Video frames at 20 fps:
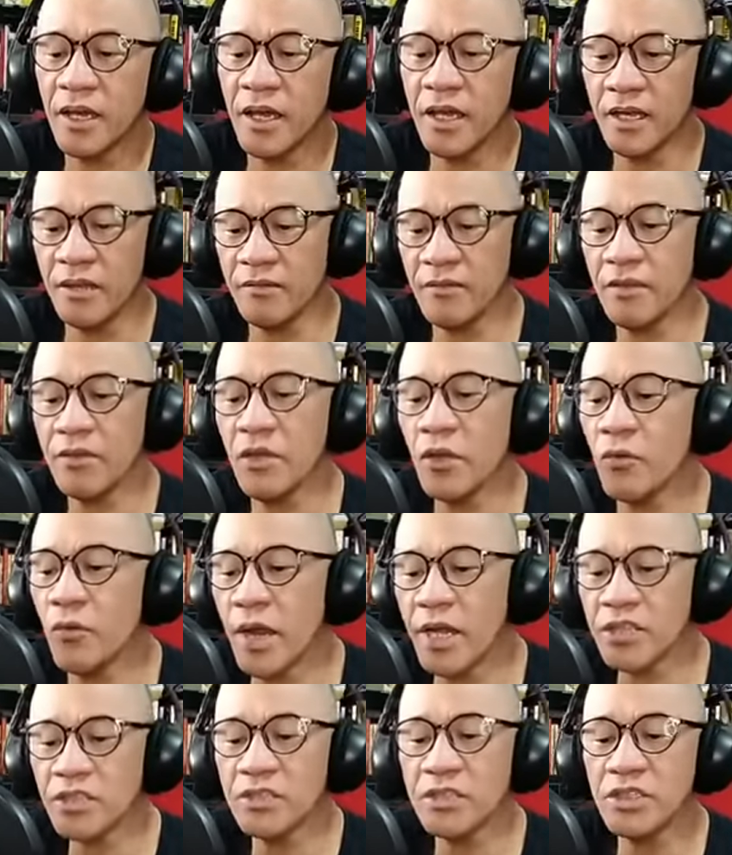And if the
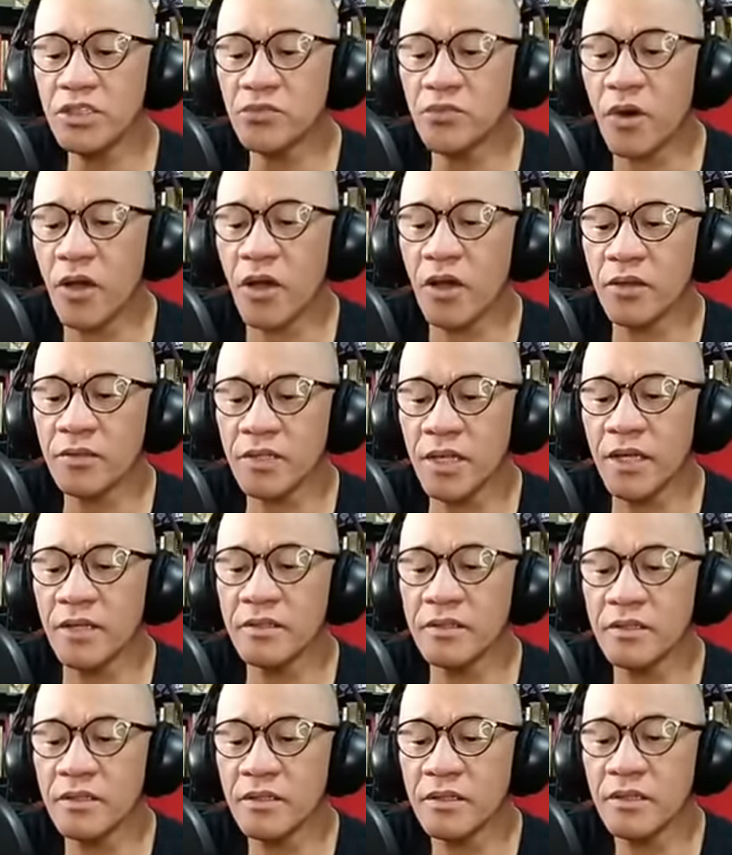direction is wrong,
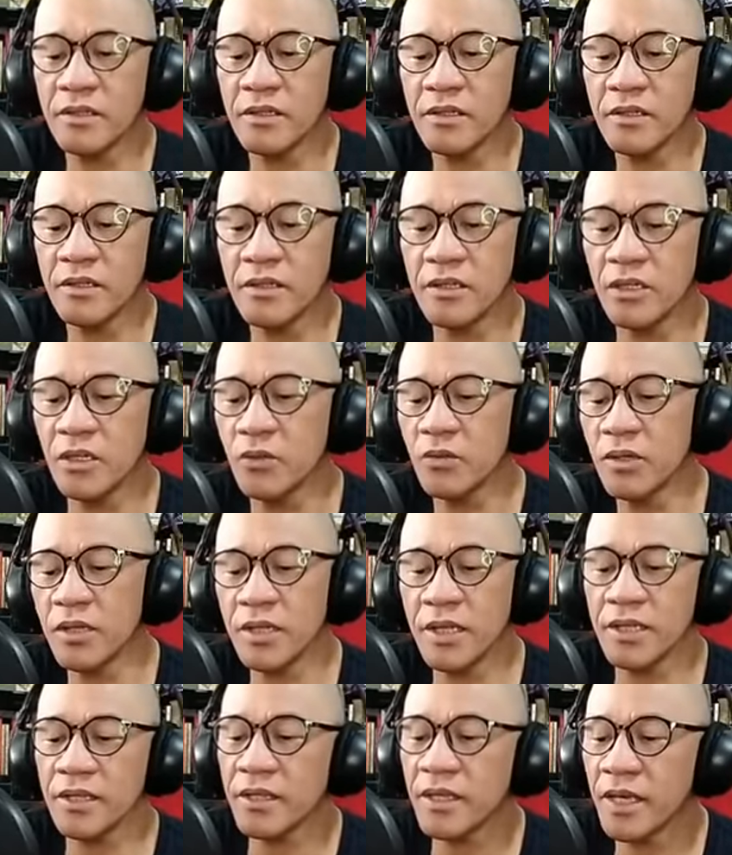then you
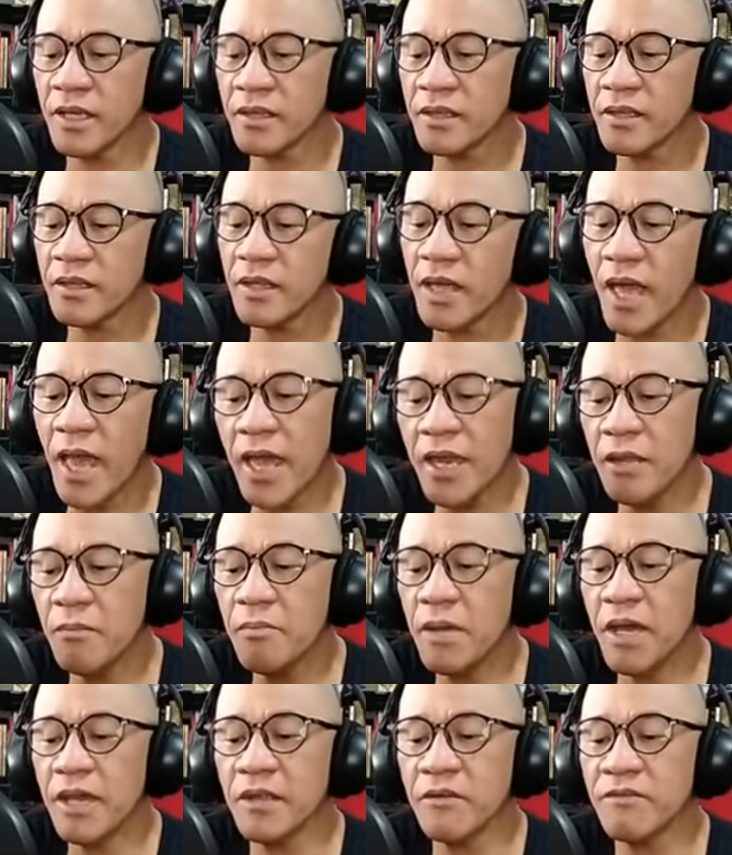will not get any
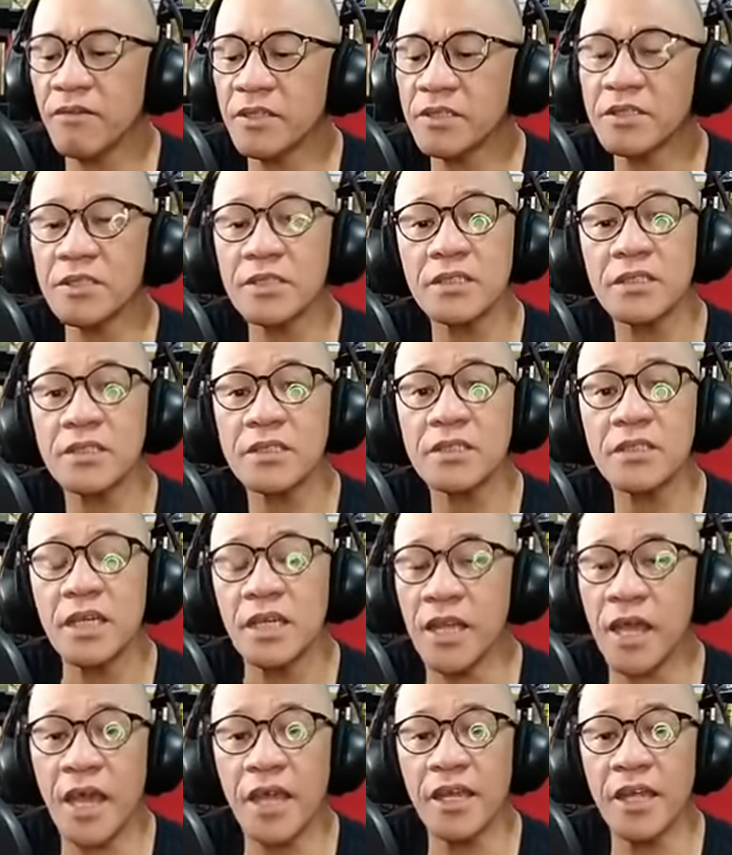benefits
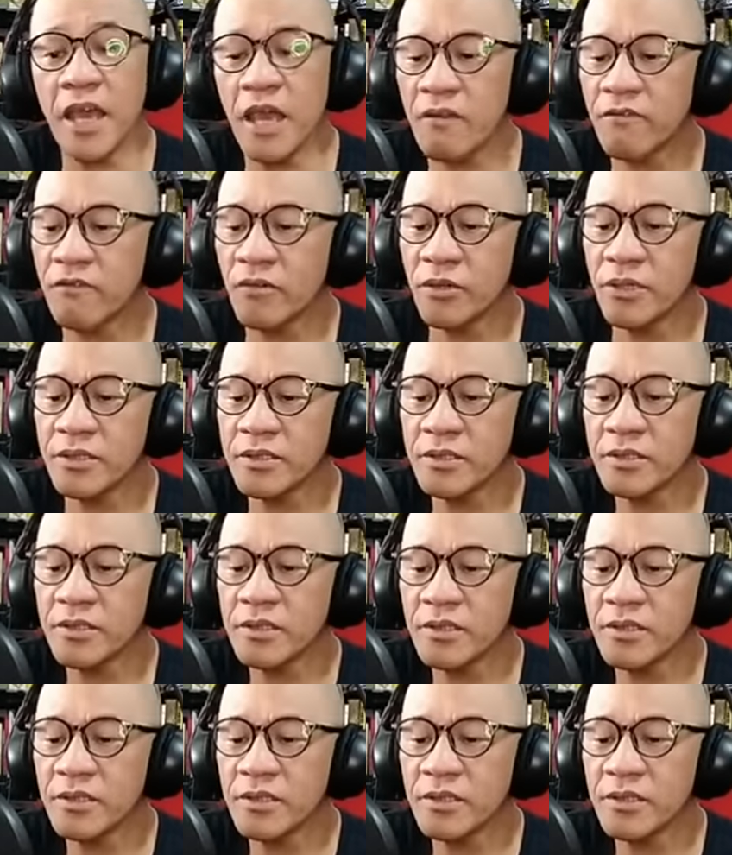in any effort.